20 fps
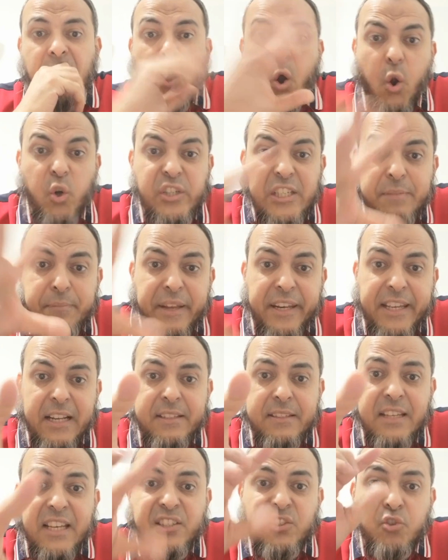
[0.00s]
All these
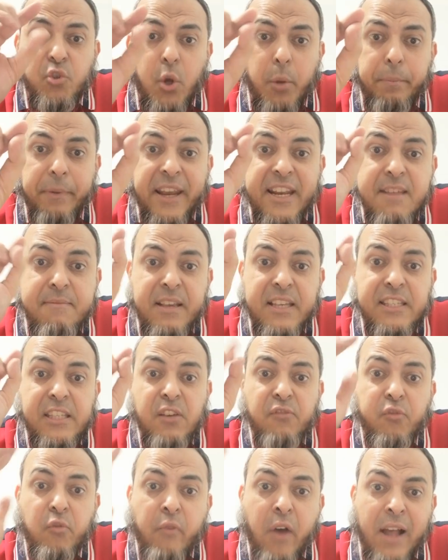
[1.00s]
miracles is a drop in a big
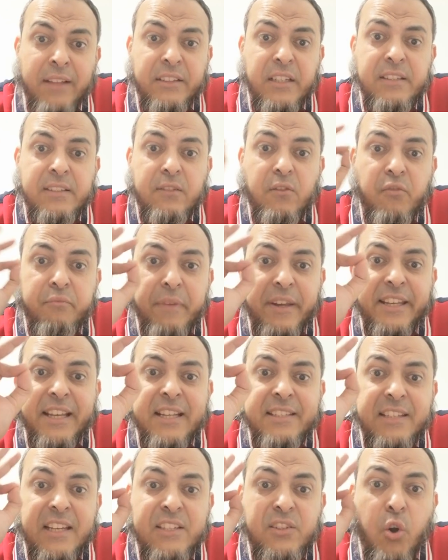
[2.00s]
sea of hundreds of
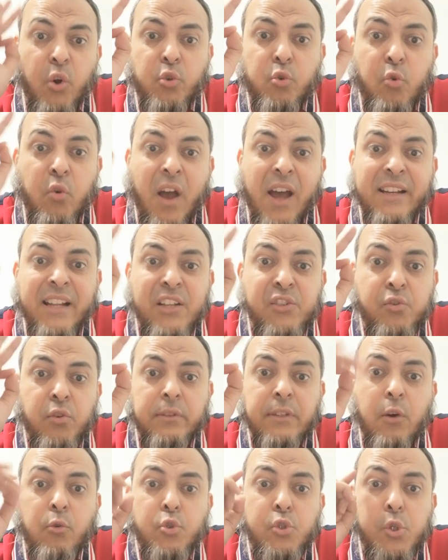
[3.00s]
miracles in the Holy Quran and
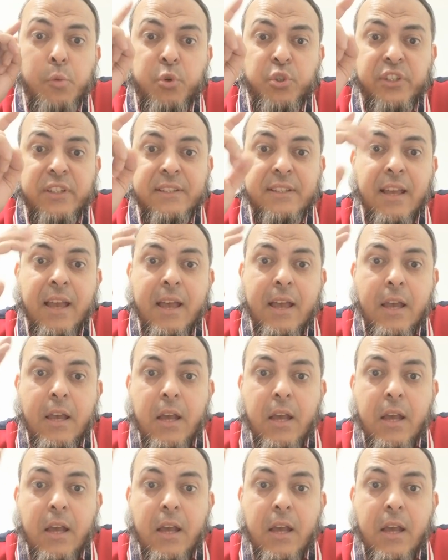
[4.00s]
Sunnah which pushes